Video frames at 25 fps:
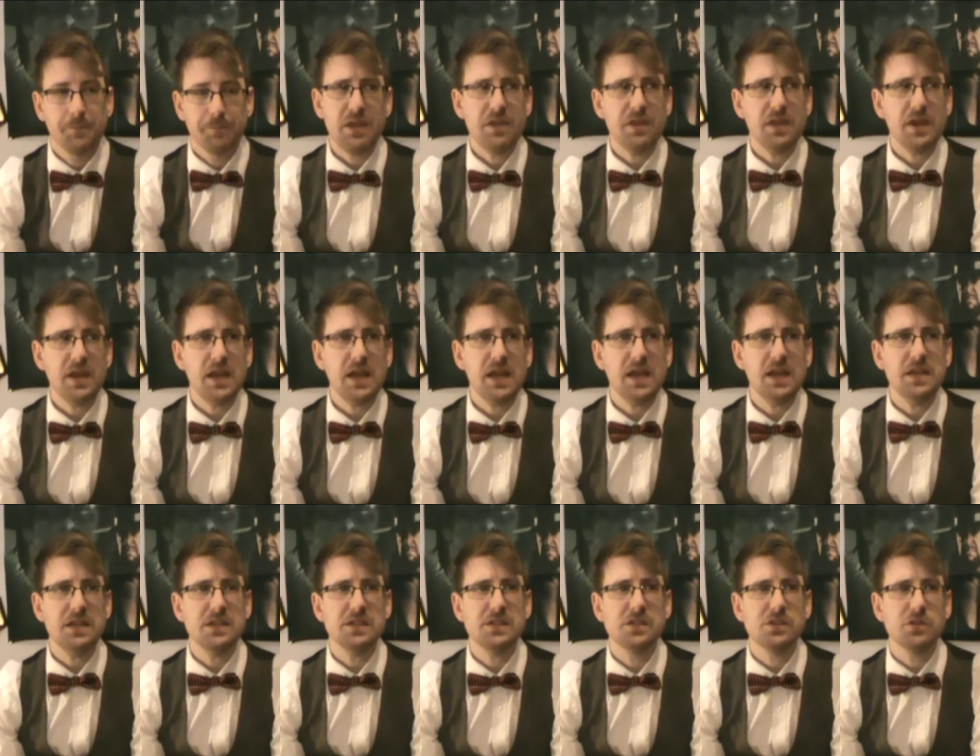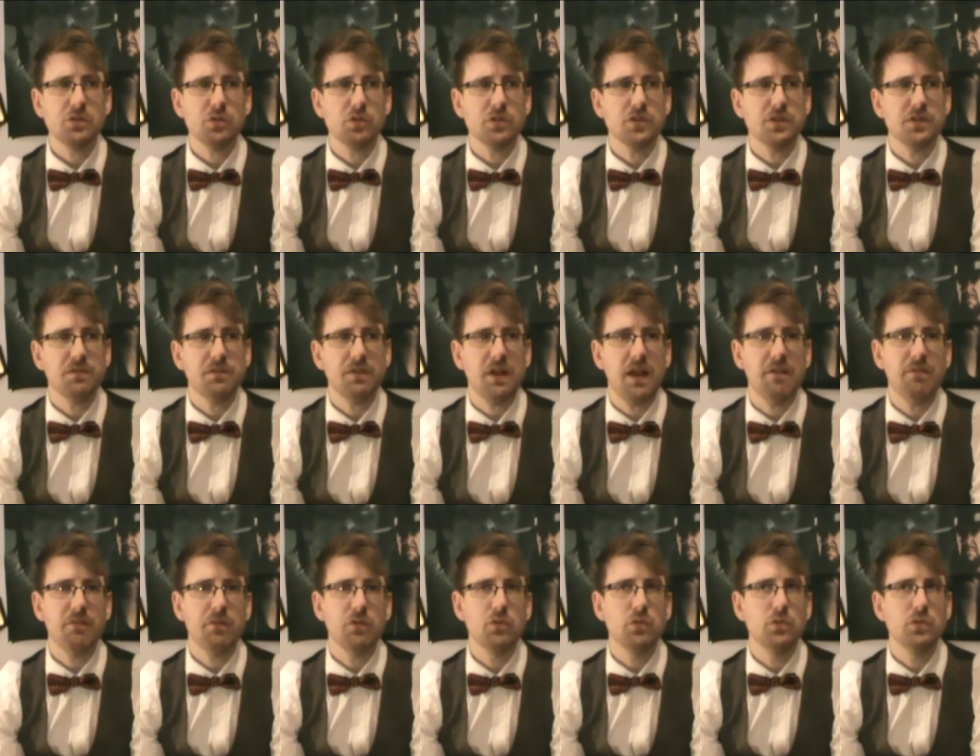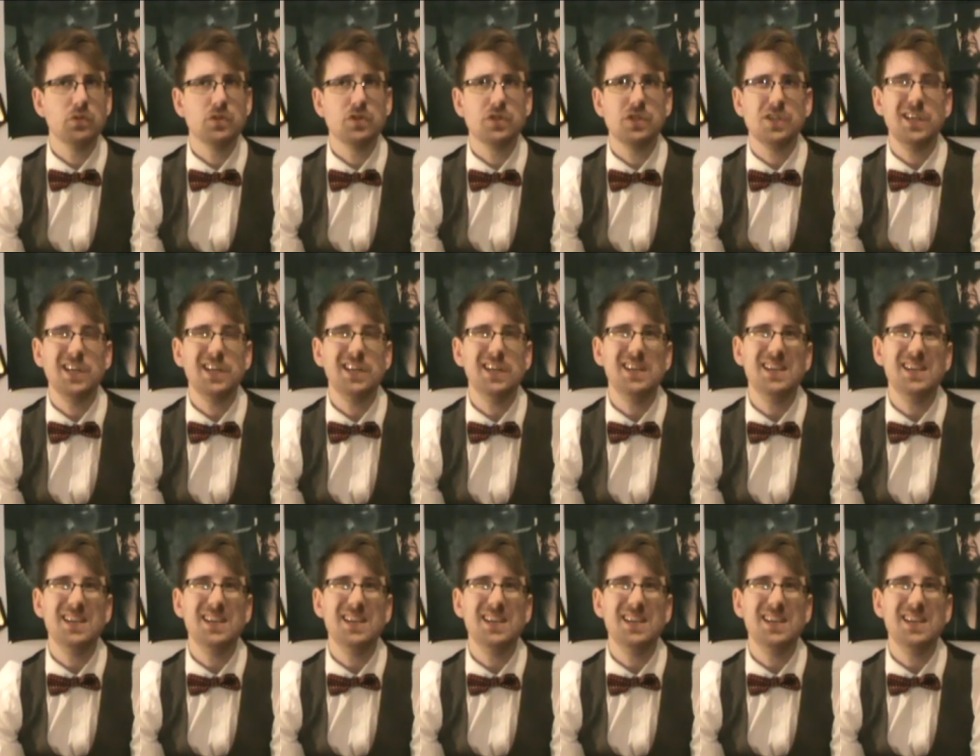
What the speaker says: These sorts of levels